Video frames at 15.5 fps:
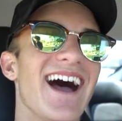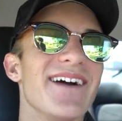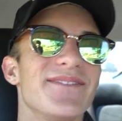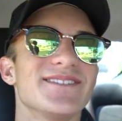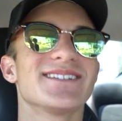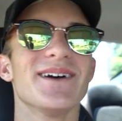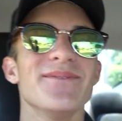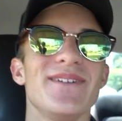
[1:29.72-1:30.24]
right,
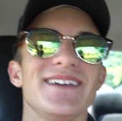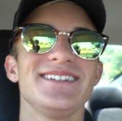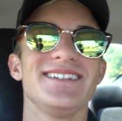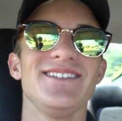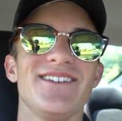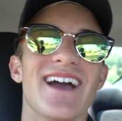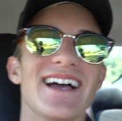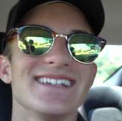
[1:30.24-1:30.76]
for some
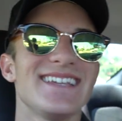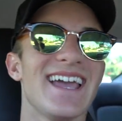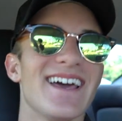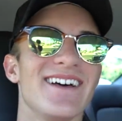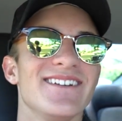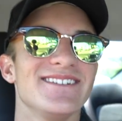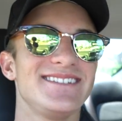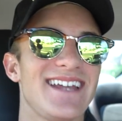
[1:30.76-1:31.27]
reason, you guys
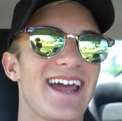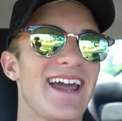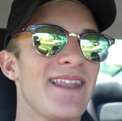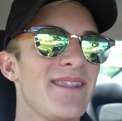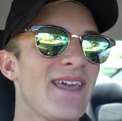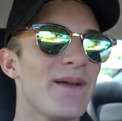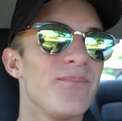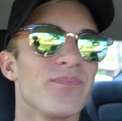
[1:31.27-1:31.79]
can't
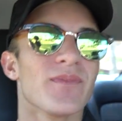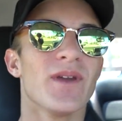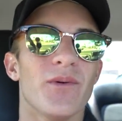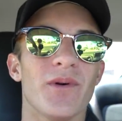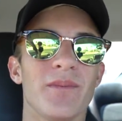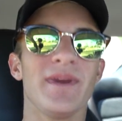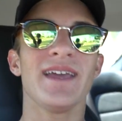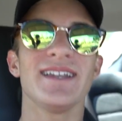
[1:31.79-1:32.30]
understand that
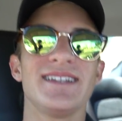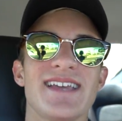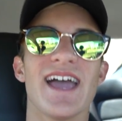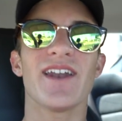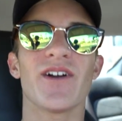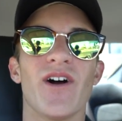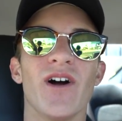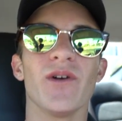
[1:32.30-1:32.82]
when me and
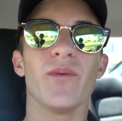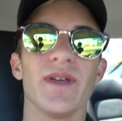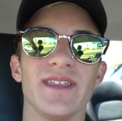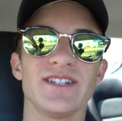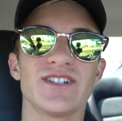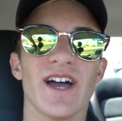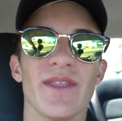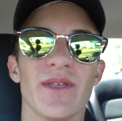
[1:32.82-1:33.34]
Tanner aren't with each